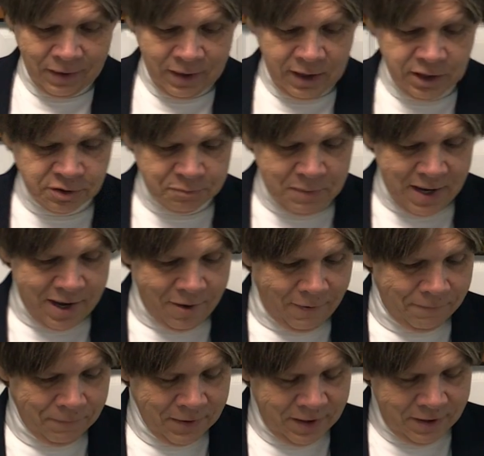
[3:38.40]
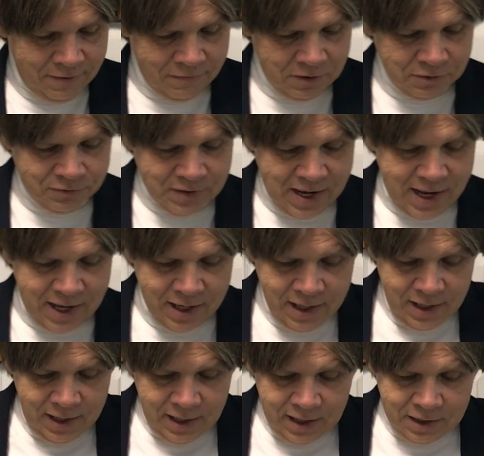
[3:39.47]
Ishmael. Verse 9,
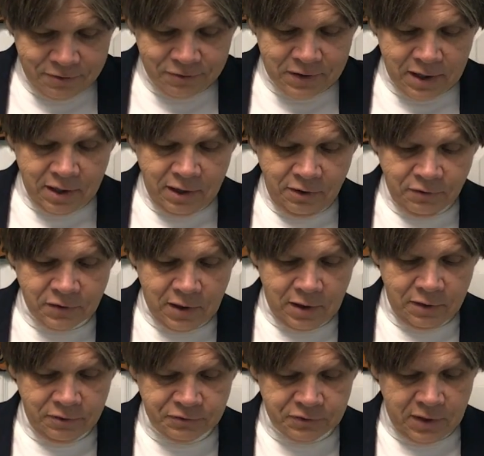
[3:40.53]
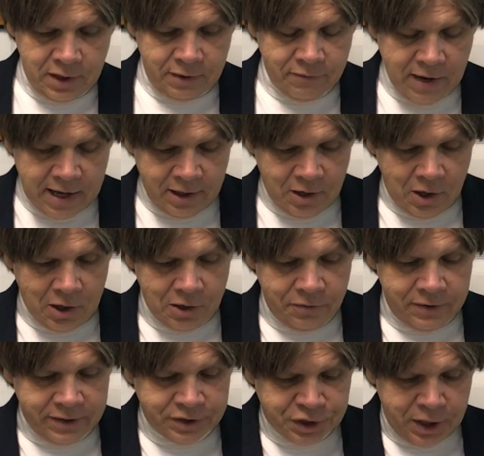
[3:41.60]
and Sarah saw the son of Hagar,
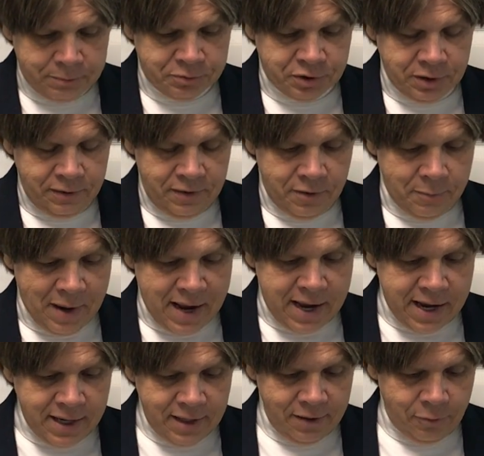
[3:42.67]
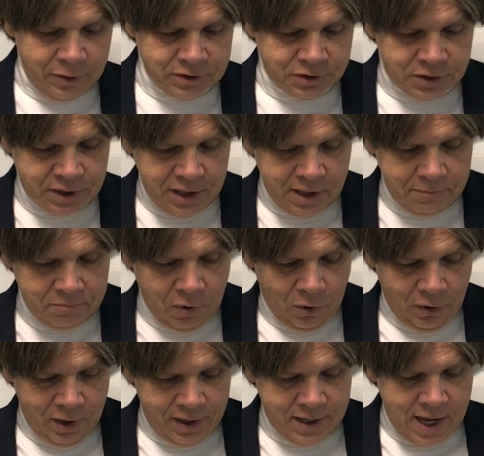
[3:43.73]
the Egyptian, their maid, which she had
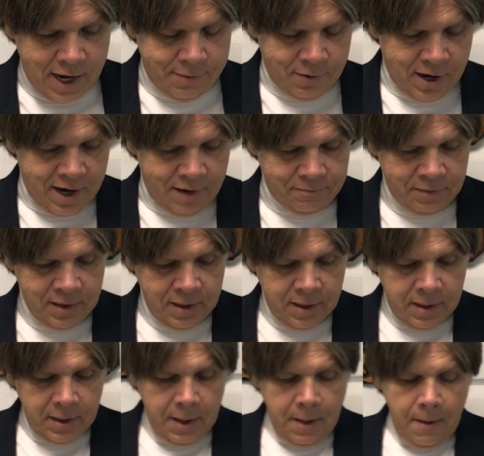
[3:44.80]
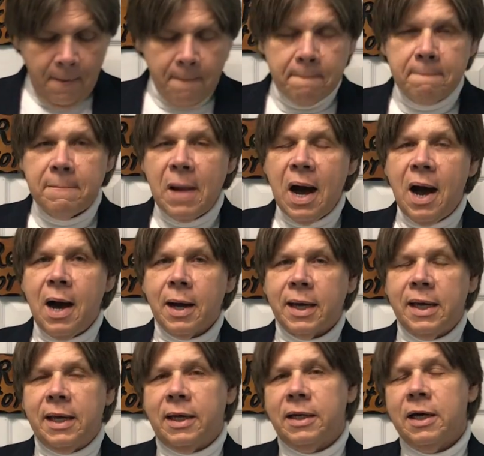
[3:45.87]
borne unto Abraham,
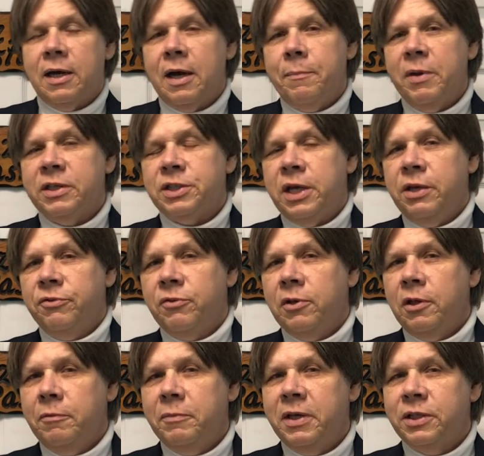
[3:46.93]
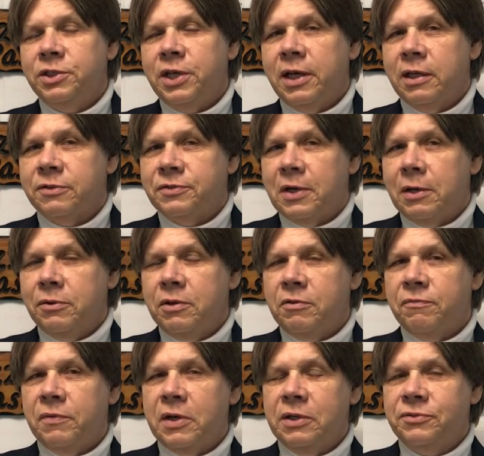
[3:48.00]
mocking. Now, I bet you he was a little bit jealous, all this
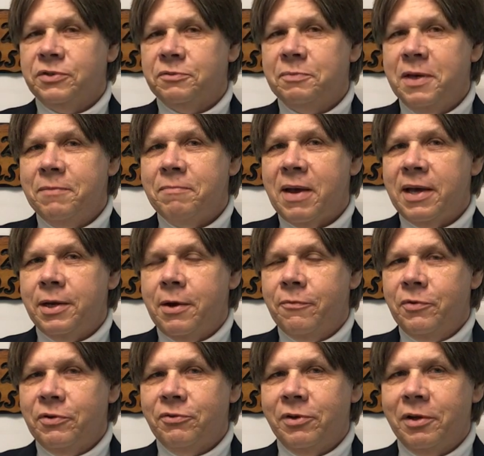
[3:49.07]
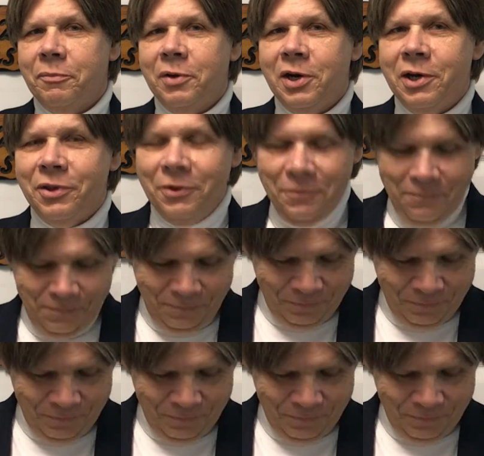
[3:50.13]
fuss that's been made over his little brother,